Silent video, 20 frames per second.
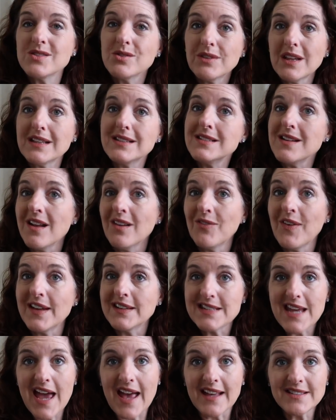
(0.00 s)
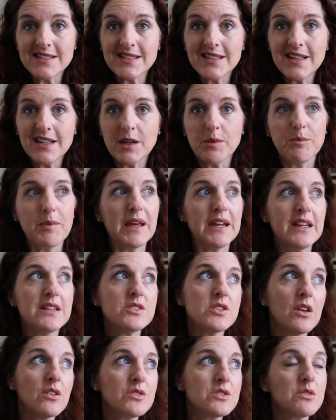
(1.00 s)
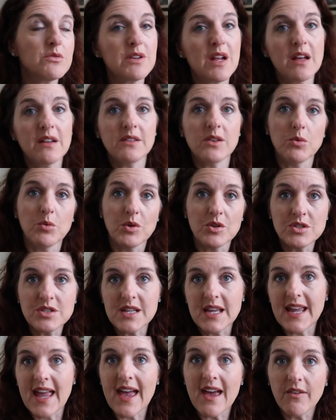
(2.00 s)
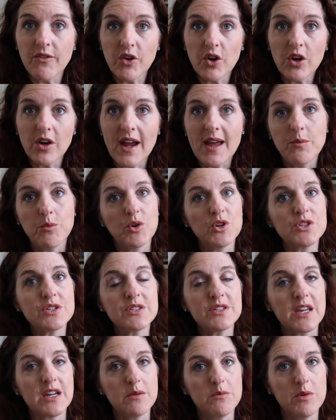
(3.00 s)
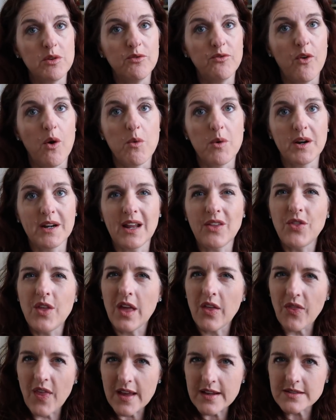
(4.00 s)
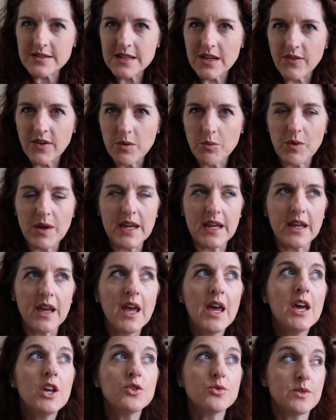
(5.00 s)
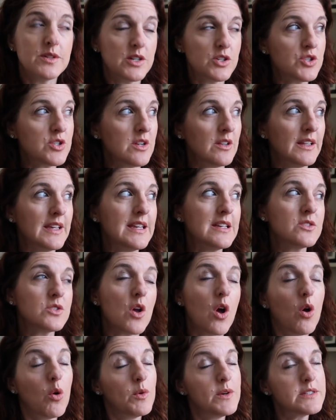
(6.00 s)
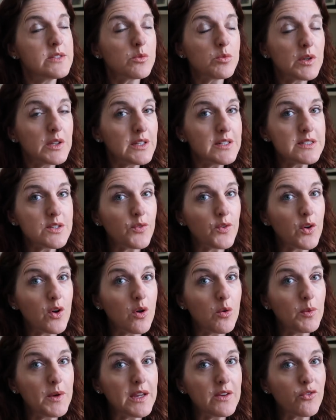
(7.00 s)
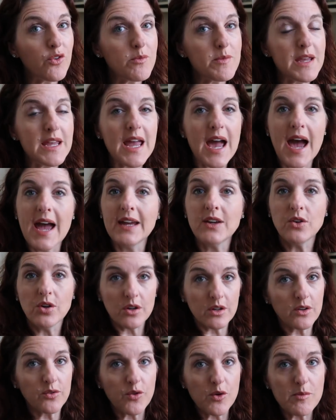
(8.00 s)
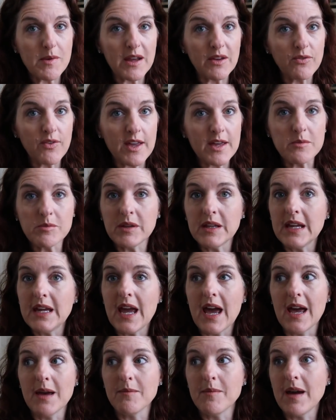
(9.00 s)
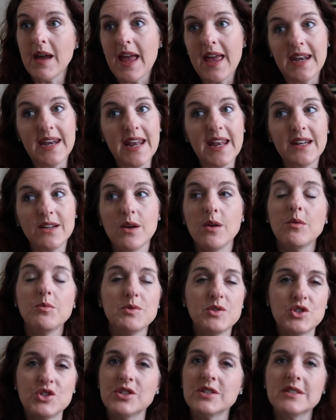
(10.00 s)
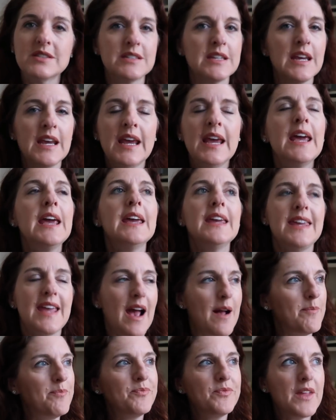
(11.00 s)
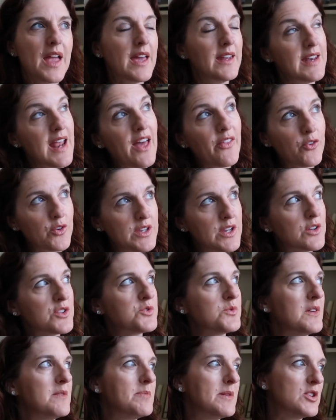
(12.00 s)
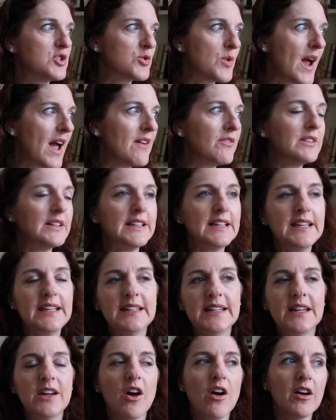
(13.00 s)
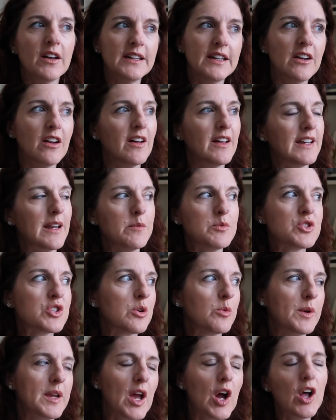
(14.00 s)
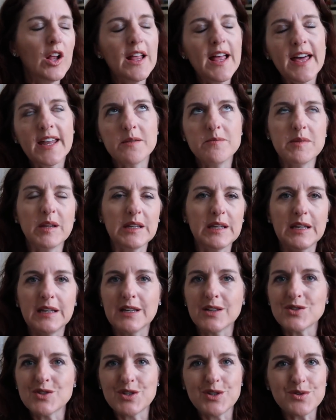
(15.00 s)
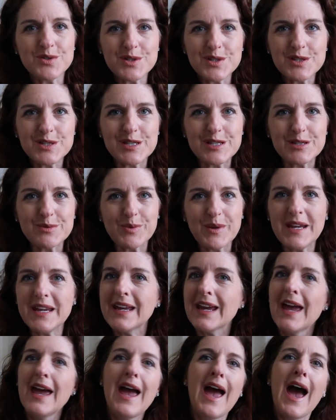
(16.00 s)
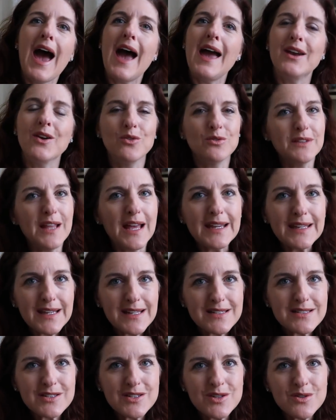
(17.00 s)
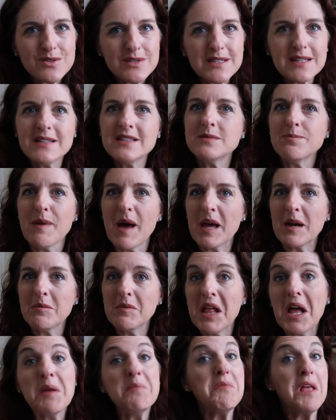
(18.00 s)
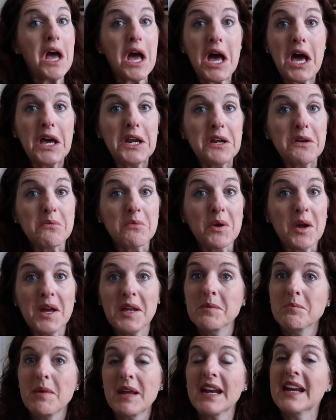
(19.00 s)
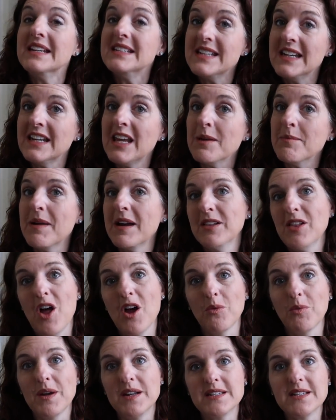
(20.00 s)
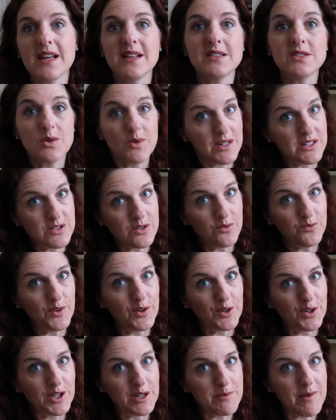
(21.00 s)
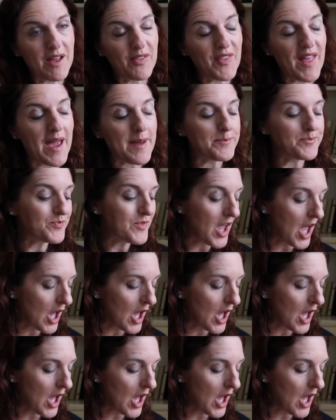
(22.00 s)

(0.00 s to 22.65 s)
So that's not fantastic, but it's also not the worst thing ever. And we're just gonna move forward. I think Thanksgiving week traditionally is always a really difficult week for me. I cook for my family and it was just, yeah. In other years, we've been traveling and on and on. I'm sure we all had a million excuses this week. I don't like excuses. Bottom line, I didn't run, but I did get my long run done, so I do feel good about that.